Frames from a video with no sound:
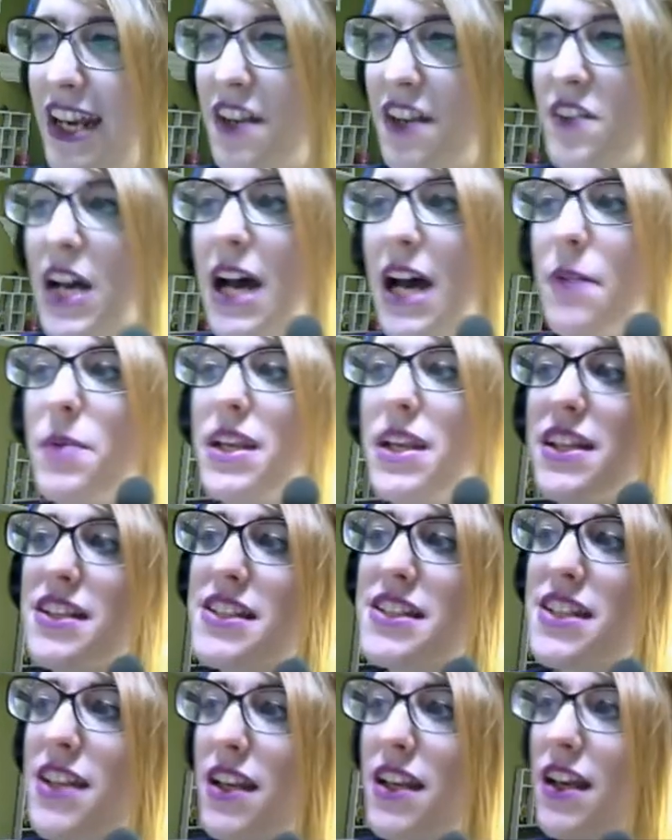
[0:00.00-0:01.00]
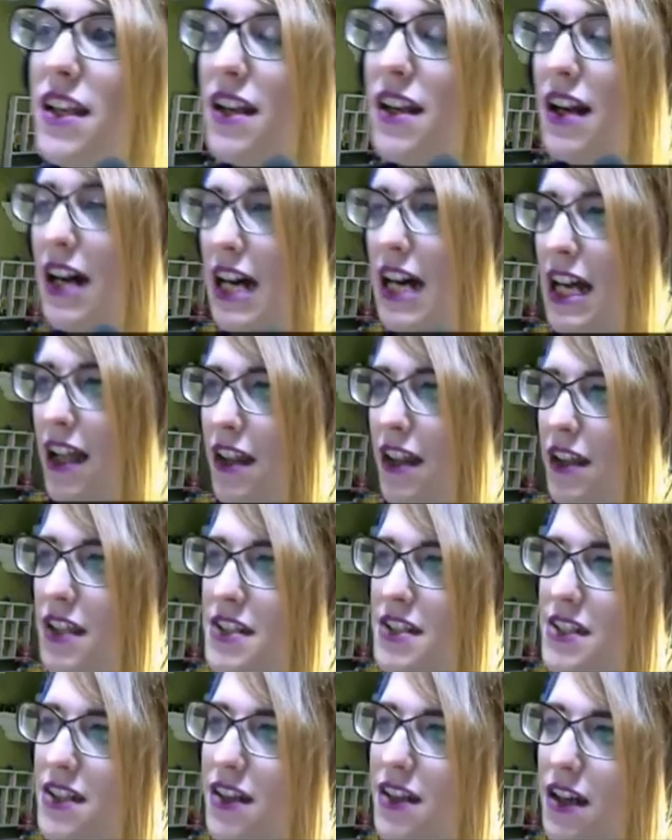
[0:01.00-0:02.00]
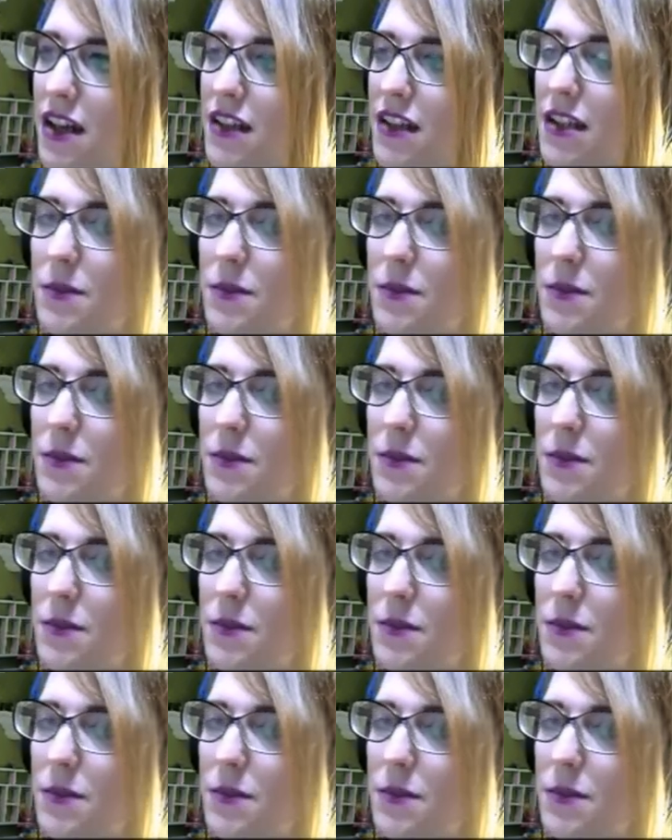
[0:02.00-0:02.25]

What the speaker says: of happy to see it listed on